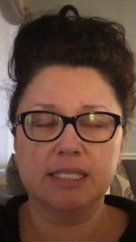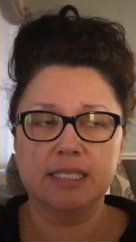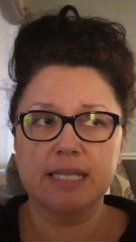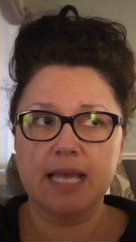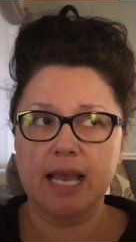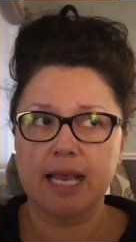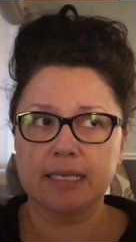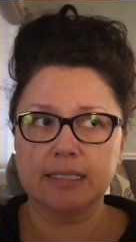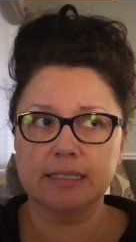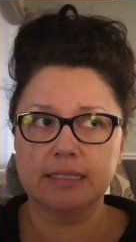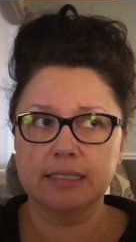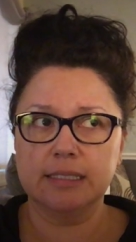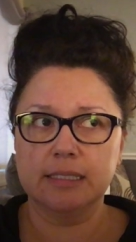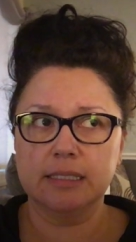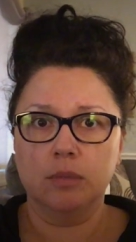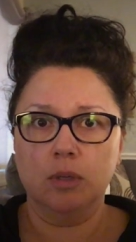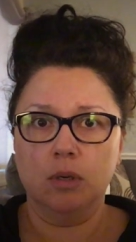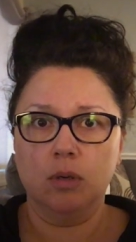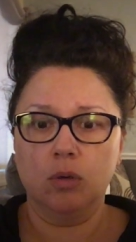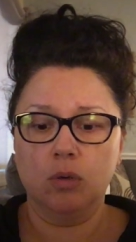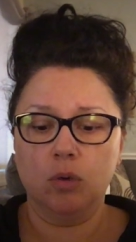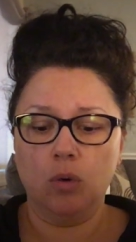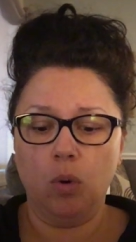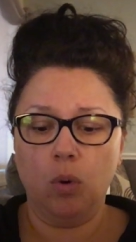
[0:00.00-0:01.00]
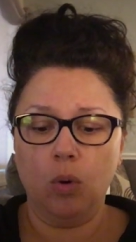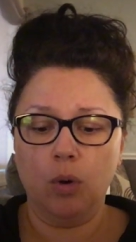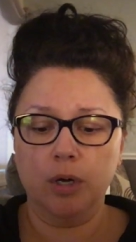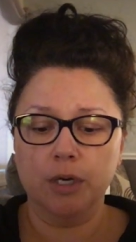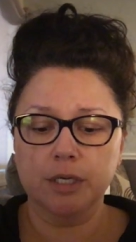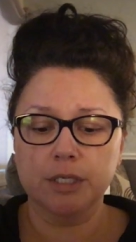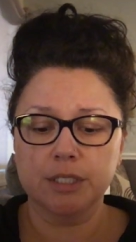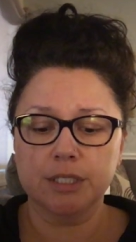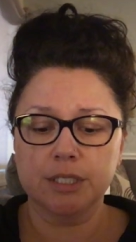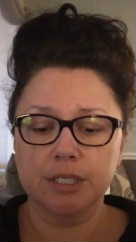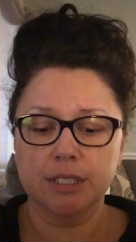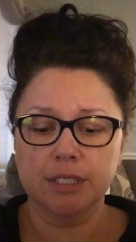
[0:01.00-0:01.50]
next
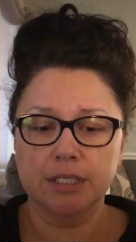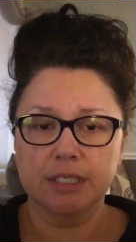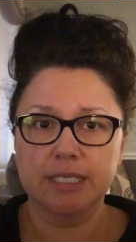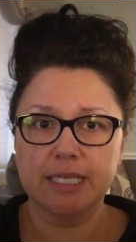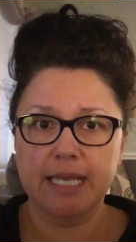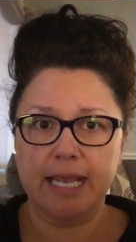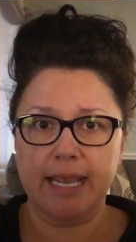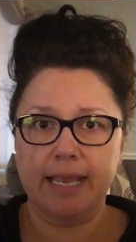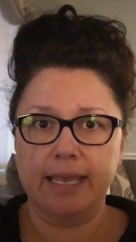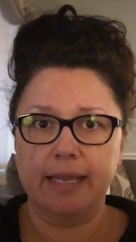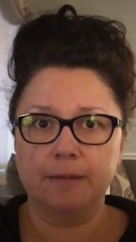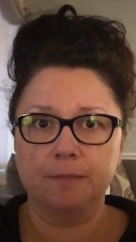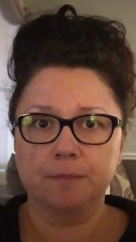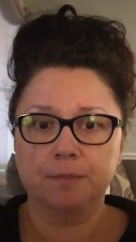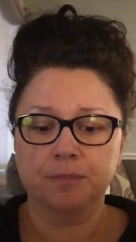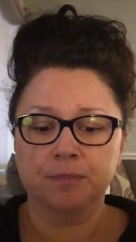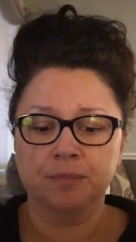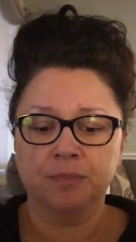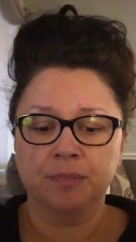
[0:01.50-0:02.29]
court date.